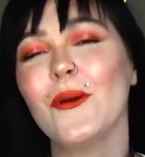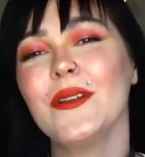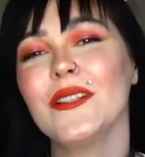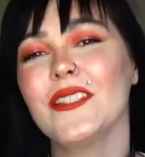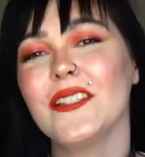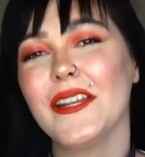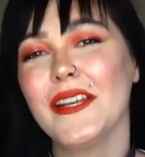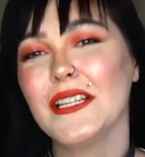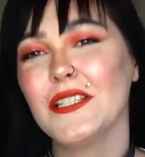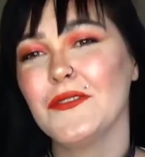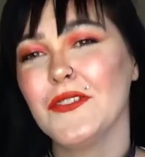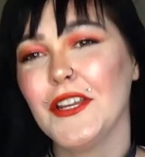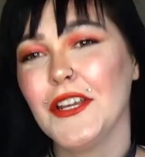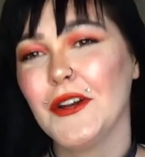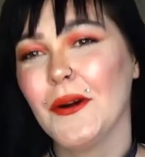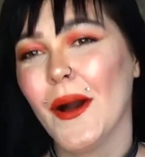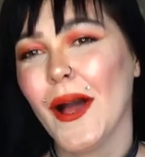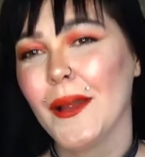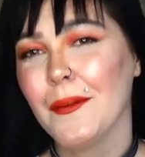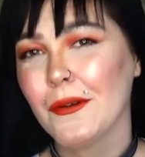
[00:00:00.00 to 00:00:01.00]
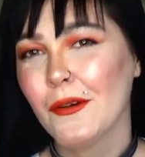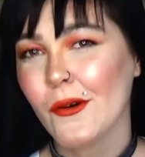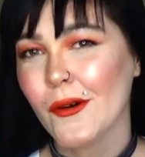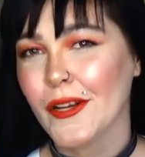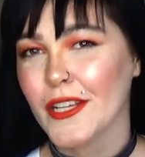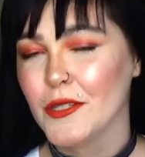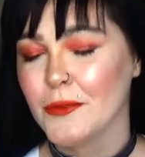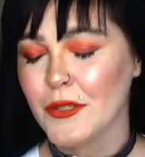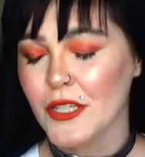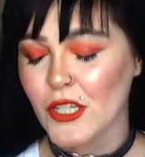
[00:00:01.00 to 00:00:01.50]
in today's video, I'm
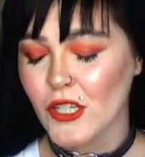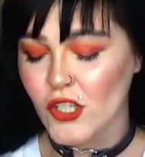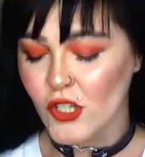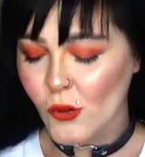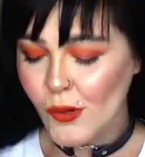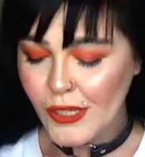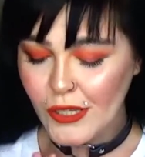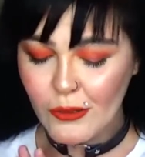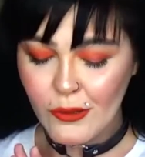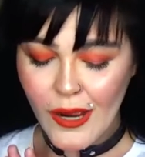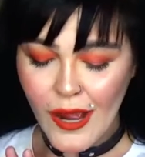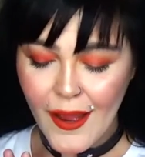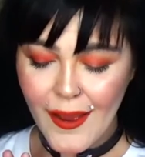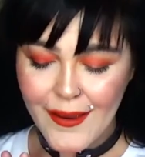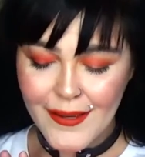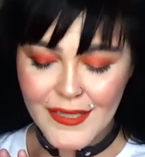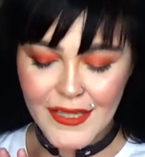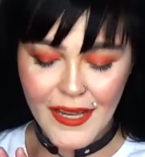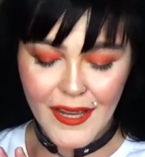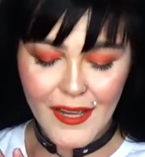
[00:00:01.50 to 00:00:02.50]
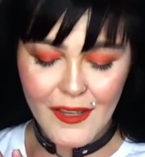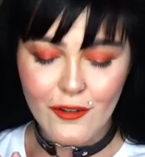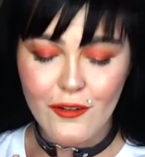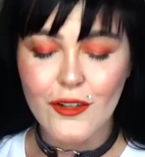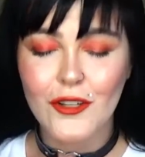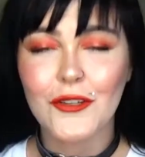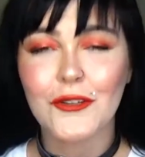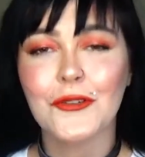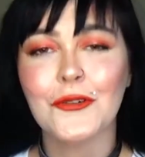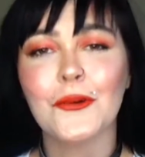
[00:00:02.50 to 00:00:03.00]
going to be showing you guys a
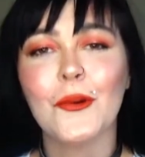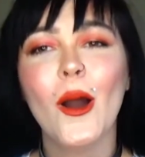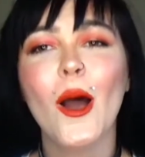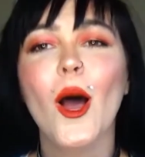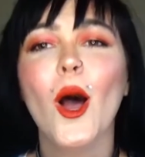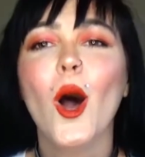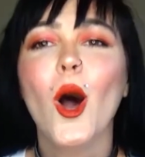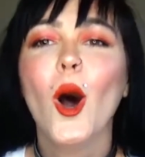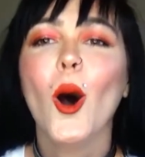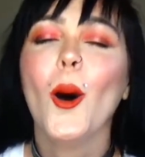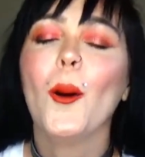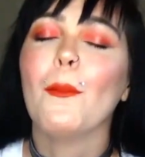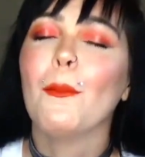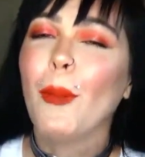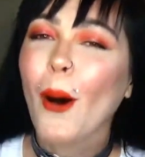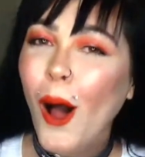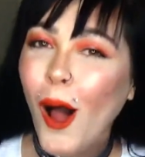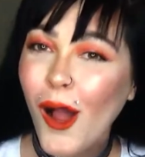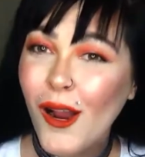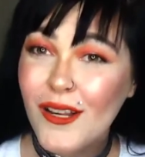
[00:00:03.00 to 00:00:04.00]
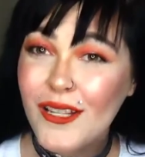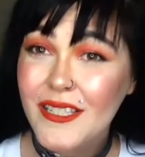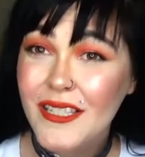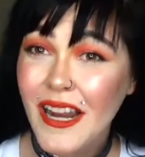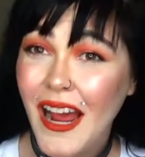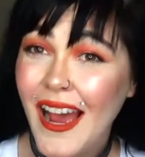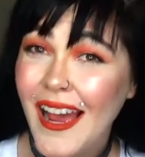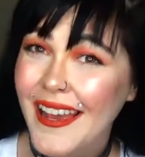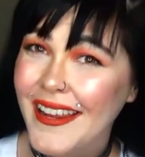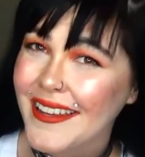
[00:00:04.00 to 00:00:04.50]
new box that
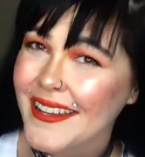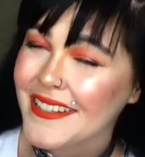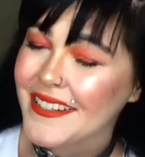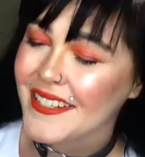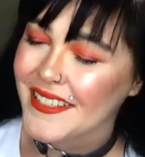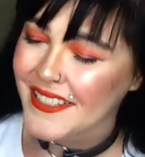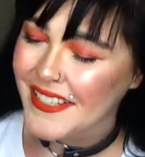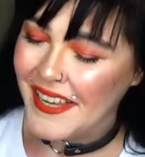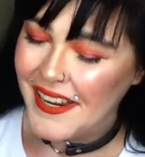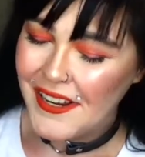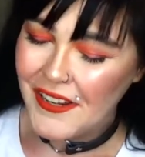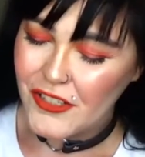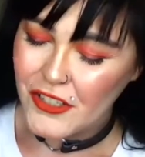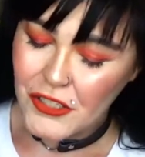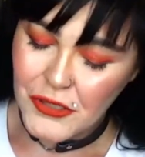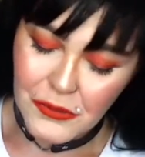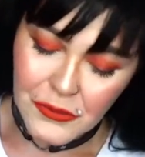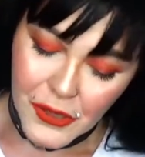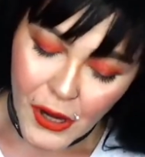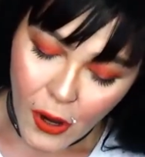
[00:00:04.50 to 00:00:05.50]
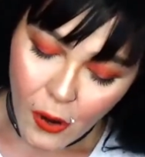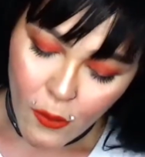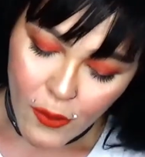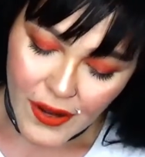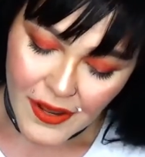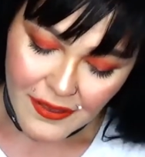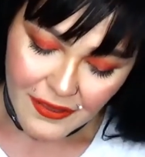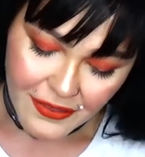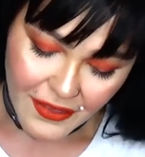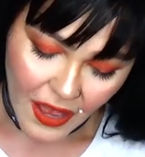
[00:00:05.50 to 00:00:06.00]
I decided to go
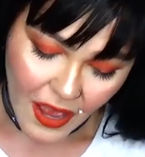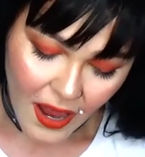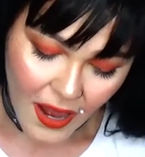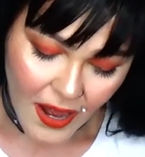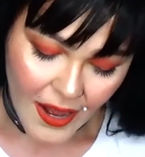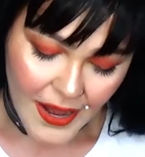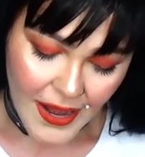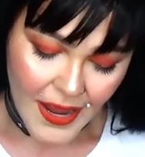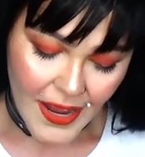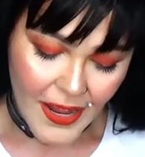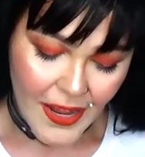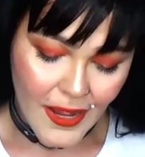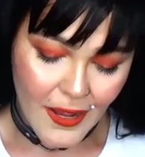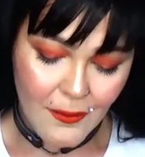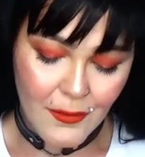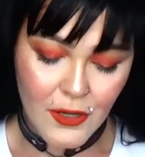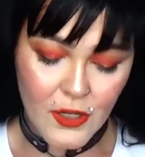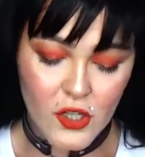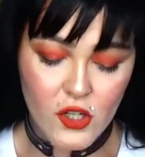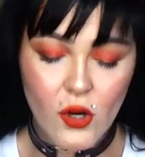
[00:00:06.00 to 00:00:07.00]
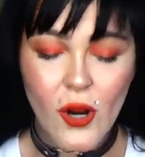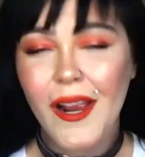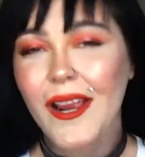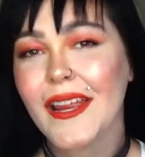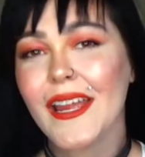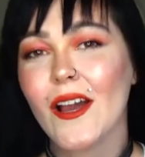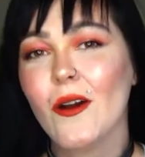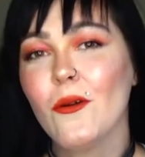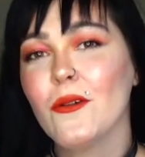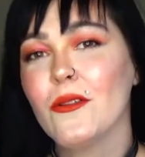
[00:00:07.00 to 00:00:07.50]
with. I am
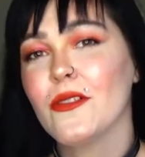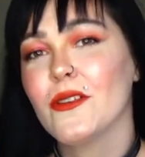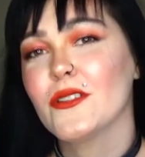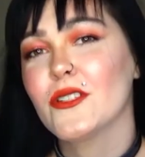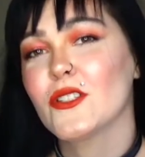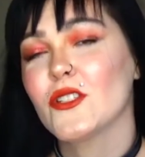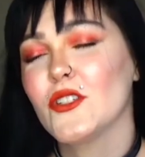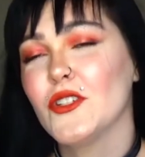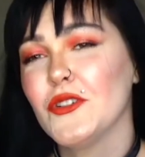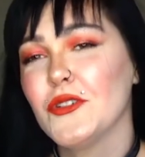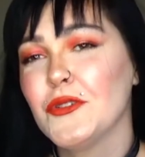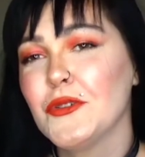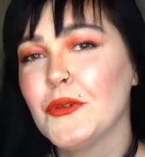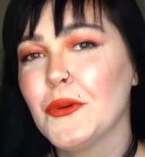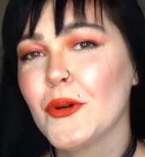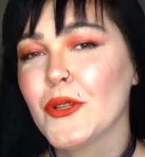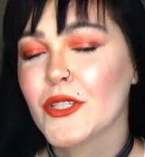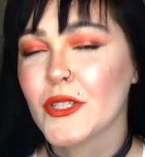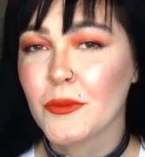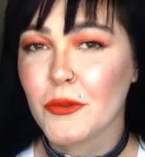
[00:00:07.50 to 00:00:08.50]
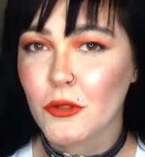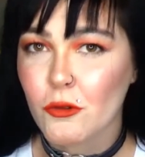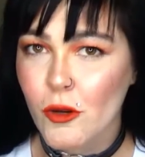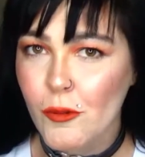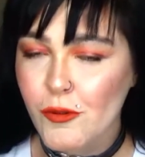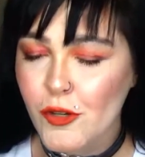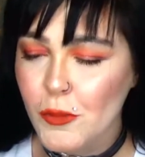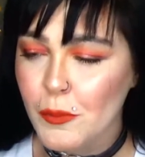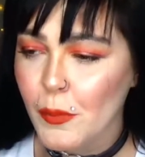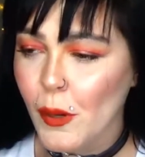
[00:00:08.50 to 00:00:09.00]
trying out this new
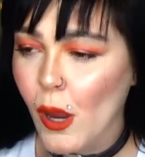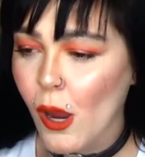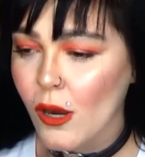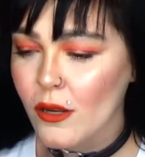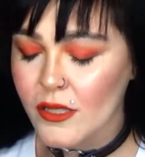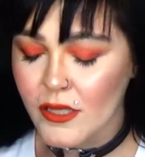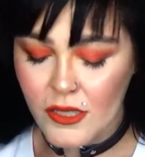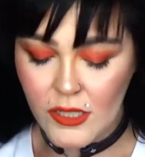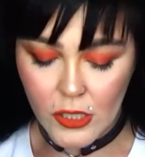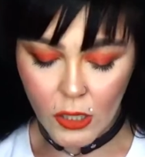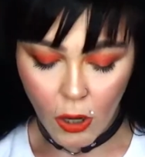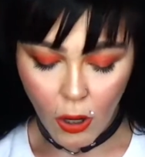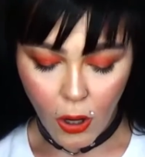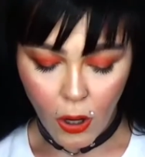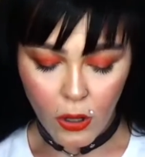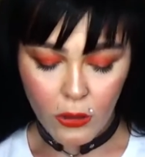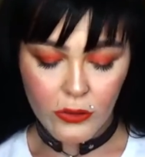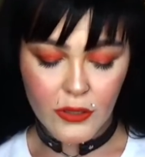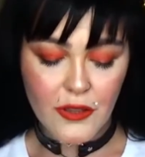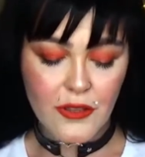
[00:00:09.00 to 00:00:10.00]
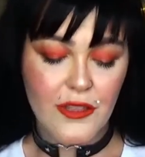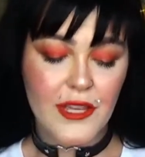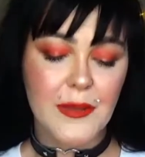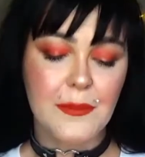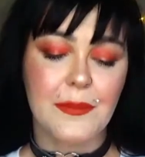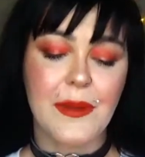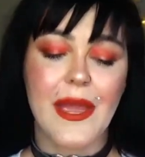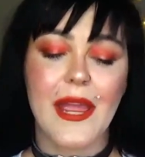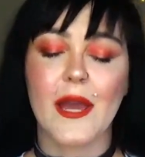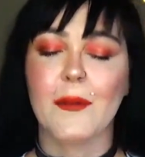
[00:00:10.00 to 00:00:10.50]
subscription box. It's called the
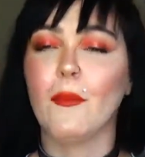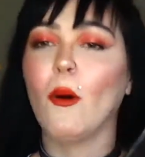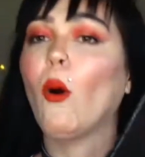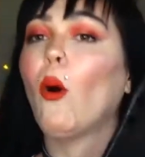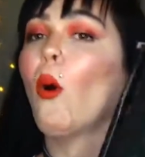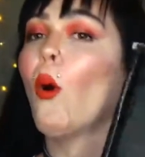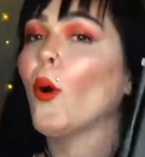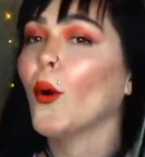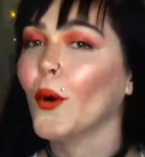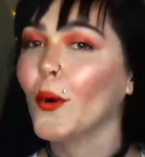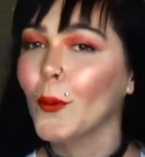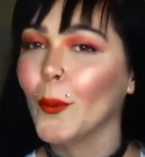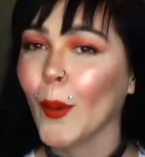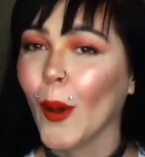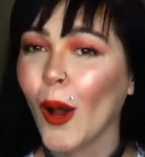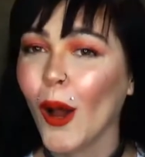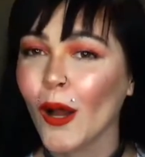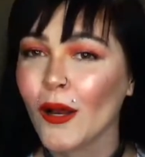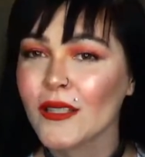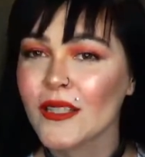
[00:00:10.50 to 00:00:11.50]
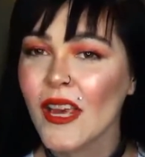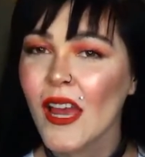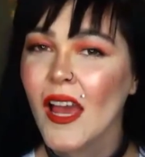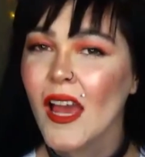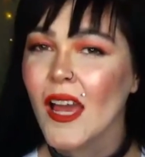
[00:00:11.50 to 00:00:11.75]
BAM Horror Box.